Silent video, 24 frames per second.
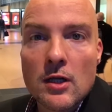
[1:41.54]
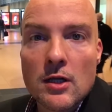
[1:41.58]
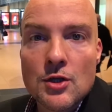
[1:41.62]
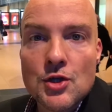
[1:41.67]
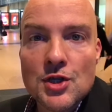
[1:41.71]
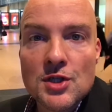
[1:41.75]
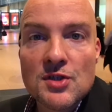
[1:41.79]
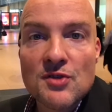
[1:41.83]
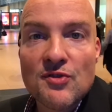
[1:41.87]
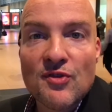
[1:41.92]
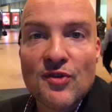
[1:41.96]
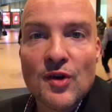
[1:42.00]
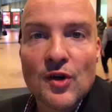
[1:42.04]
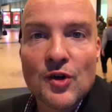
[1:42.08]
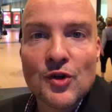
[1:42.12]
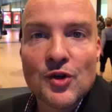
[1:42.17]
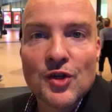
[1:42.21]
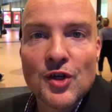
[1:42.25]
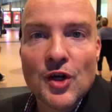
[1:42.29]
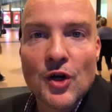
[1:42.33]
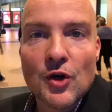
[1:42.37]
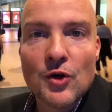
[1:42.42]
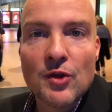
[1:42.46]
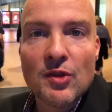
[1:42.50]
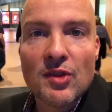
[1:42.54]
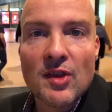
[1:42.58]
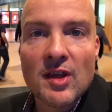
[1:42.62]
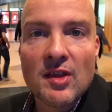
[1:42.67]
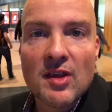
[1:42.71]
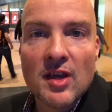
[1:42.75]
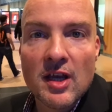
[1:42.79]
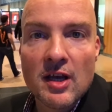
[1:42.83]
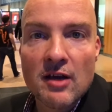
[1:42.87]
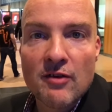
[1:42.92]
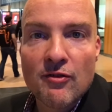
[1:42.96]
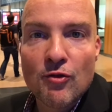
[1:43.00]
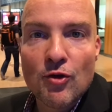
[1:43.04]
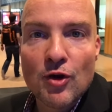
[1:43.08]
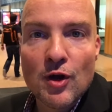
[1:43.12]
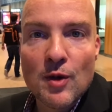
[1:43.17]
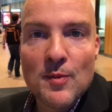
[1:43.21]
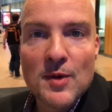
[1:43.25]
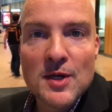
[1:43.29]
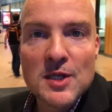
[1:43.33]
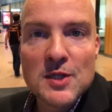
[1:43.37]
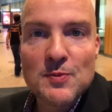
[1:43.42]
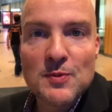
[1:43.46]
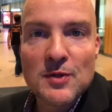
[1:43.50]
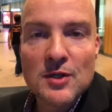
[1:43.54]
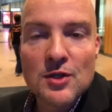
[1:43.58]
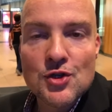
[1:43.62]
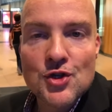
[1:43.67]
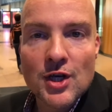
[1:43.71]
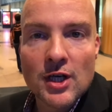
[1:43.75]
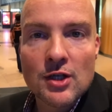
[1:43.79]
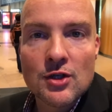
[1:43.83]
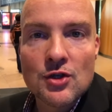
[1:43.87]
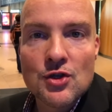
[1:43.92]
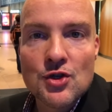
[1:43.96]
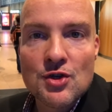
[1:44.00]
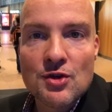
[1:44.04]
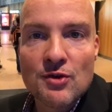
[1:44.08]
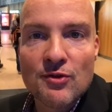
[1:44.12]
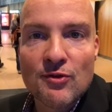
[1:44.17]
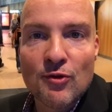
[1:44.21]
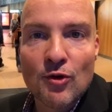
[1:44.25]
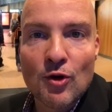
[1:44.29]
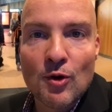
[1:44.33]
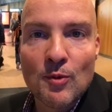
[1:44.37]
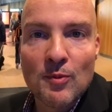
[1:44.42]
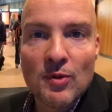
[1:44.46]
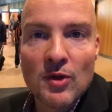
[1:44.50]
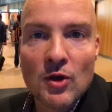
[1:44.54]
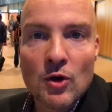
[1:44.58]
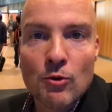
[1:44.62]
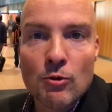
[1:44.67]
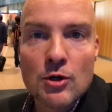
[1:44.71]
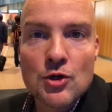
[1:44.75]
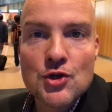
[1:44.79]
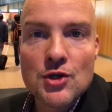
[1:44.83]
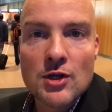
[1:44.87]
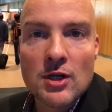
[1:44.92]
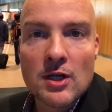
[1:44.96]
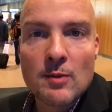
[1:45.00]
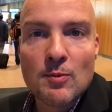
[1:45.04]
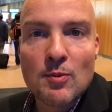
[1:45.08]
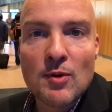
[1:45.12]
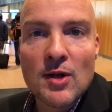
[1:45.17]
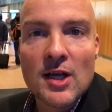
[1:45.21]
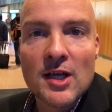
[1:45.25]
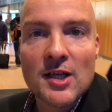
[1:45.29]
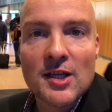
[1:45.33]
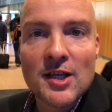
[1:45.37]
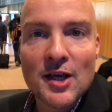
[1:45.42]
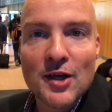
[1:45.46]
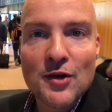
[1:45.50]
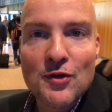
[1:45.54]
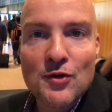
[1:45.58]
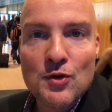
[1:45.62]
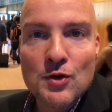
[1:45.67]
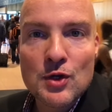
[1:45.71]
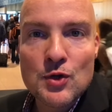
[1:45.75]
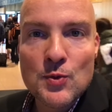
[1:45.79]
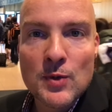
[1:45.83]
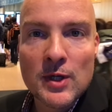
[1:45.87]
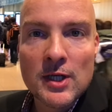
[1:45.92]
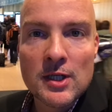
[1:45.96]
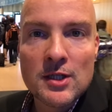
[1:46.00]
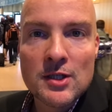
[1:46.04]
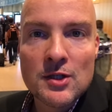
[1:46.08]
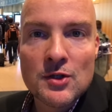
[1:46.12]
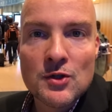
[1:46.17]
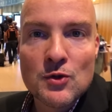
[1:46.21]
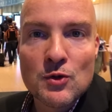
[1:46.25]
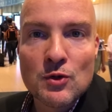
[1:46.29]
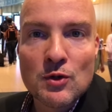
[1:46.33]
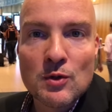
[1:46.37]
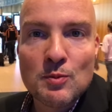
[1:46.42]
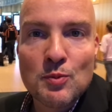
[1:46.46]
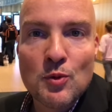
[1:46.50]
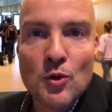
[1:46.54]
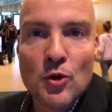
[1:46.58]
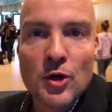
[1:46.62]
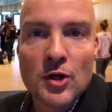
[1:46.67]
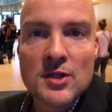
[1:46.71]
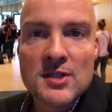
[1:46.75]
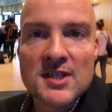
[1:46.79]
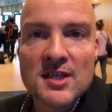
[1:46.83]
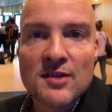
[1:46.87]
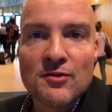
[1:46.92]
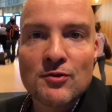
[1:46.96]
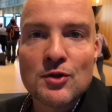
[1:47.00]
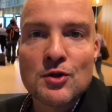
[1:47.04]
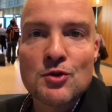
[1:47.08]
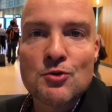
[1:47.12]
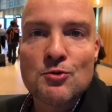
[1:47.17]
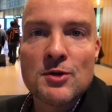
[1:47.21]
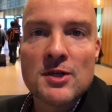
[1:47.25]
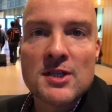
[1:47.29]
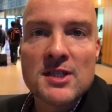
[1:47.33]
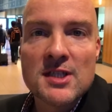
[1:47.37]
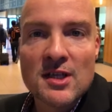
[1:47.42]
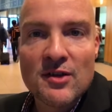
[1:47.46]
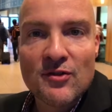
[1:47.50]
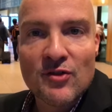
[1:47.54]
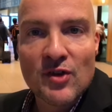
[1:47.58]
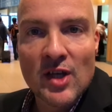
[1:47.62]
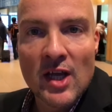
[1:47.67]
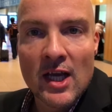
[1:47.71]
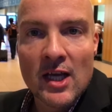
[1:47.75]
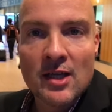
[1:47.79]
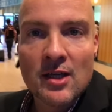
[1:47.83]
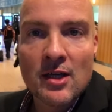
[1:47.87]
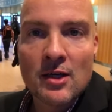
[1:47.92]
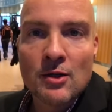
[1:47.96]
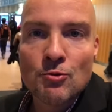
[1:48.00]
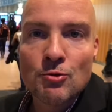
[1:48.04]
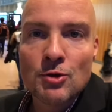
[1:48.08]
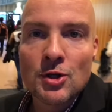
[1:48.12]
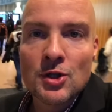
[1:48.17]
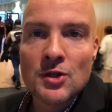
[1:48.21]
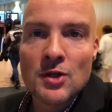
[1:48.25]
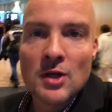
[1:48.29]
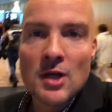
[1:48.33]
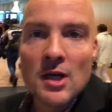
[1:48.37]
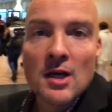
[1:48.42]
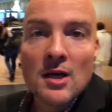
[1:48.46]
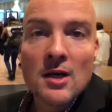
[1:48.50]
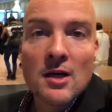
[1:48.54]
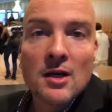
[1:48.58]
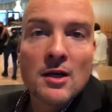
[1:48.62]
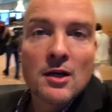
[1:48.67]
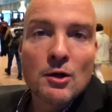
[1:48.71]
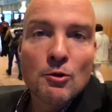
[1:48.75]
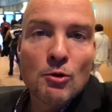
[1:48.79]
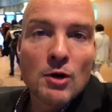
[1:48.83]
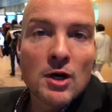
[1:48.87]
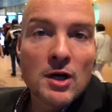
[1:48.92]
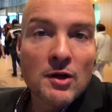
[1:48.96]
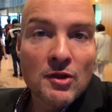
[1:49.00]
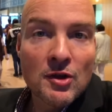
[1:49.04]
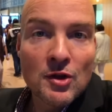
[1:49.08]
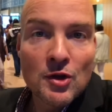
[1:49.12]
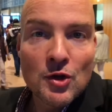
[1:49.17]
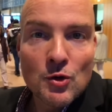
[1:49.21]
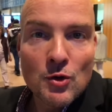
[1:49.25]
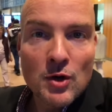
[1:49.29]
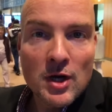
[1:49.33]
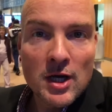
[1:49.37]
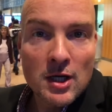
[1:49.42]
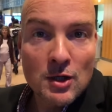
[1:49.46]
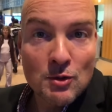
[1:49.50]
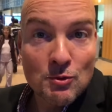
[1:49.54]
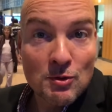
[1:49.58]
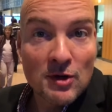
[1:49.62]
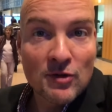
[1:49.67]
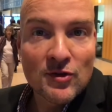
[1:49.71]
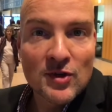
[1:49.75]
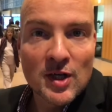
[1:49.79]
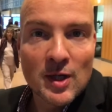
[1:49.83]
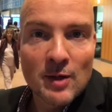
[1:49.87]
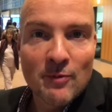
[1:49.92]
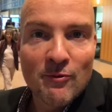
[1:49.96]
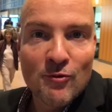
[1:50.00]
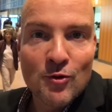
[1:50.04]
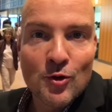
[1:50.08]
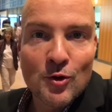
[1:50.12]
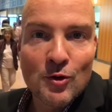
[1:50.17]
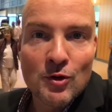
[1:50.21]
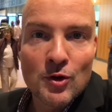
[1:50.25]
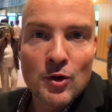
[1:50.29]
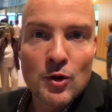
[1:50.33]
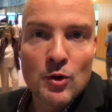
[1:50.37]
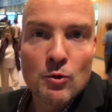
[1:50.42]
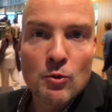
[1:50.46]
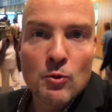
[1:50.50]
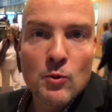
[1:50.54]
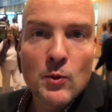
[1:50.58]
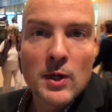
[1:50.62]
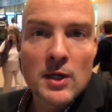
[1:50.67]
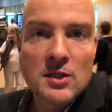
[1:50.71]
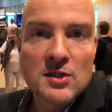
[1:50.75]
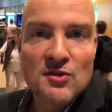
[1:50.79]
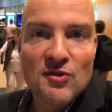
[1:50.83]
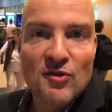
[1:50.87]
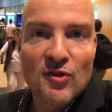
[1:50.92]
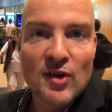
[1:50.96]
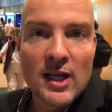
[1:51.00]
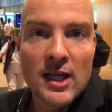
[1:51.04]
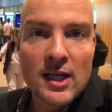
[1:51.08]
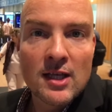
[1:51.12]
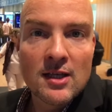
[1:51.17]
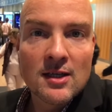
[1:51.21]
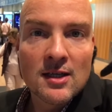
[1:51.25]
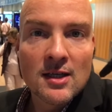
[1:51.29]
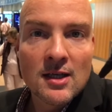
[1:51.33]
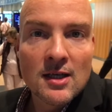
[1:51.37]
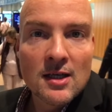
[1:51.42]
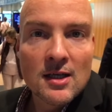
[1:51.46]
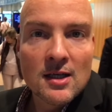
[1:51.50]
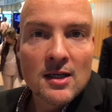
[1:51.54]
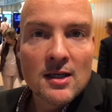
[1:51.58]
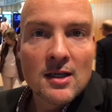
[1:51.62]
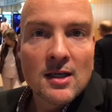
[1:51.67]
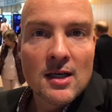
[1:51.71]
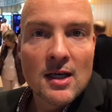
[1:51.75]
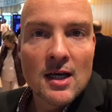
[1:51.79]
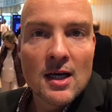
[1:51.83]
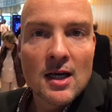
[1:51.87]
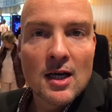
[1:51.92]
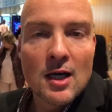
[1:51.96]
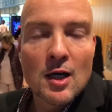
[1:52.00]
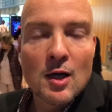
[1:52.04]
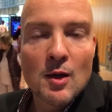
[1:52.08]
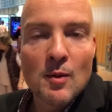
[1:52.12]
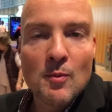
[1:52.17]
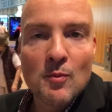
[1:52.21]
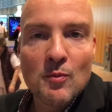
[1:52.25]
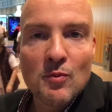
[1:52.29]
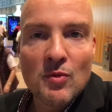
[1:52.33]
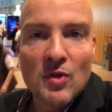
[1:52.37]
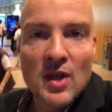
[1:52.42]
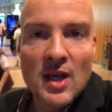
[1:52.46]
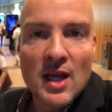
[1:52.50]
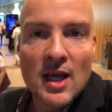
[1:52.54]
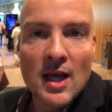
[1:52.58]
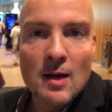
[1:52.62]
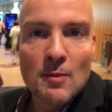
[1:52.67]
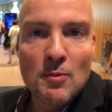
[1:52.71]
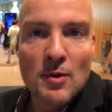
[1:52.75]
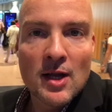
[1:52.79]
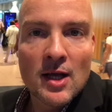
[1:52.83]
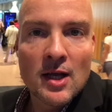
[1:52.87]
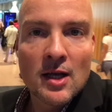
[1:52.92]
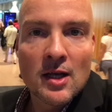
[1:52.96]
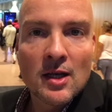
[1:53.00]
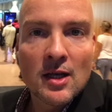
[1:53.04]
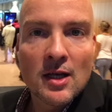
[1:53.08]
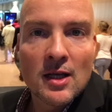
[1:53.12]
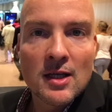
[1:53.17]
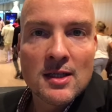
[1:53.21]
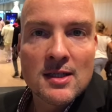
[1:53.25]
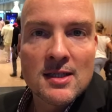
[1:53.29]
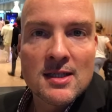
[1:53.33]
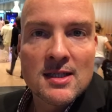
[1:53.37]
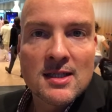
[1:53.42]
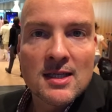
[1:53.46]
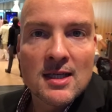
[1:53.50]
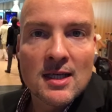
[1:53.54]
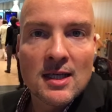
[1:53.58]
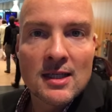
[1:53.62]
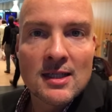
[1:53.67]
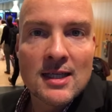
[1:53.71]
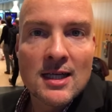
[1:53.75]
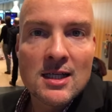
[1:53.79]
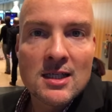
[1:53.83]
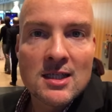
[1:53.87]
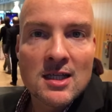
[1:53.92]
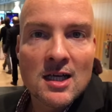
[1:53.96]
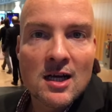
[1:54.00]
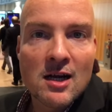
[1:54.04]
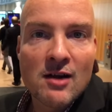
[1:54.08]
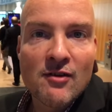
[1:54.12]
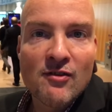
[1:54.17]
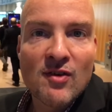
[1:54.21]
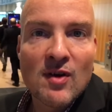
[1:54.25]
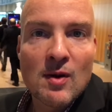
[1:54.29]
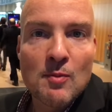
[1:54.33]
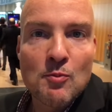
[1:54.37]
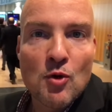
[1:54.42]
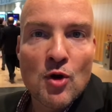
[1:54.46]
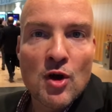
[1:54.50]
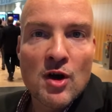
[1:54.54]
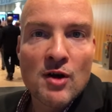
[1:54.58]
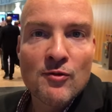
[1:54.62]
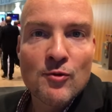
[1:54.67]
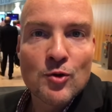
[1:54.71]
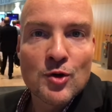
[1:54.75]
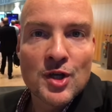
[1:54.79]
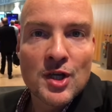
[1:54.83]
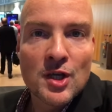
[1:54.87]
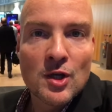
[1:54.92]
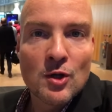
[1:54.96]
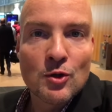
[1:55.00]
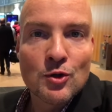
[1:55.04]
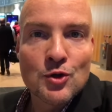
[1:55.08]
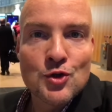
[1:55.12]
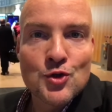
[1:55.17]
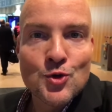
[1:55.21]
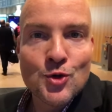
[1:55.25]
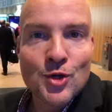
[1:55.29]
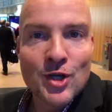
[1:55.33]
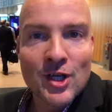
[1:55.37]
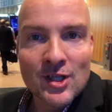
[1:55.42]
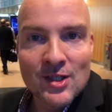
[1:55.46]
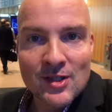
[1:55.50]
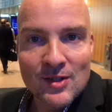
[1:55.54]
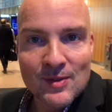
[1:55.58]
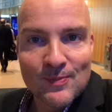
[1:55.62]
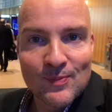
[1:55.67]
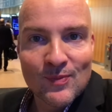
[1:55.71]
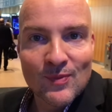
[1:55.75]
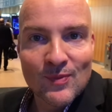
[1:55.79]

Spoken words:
I just found out that the airframe has been changed from the originally planned A320 to a Boeing 737-800, a rather new aircraft type for the Eurowings fleet. The airplane is Delta Alpha Bravo Kilo Juliet,